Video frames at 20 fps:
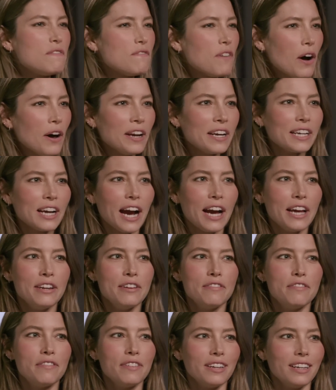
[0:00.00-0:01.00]
fun and kind
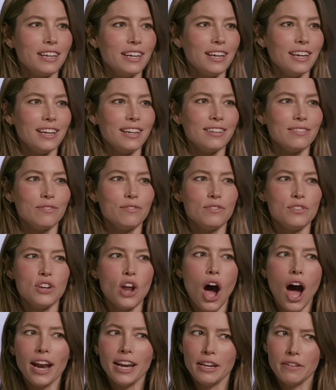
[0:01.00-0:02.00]
of
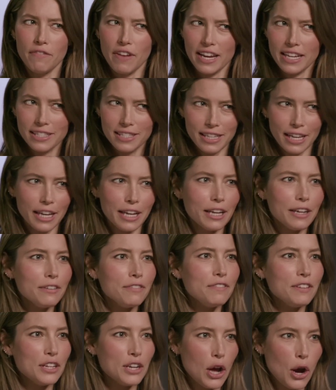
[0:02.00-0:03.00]

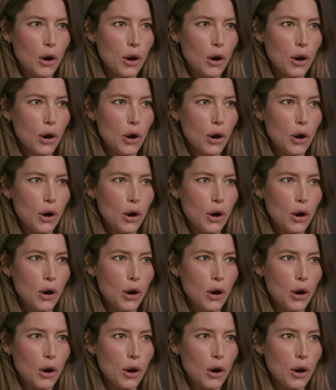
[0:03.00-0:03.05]
non-invasive, you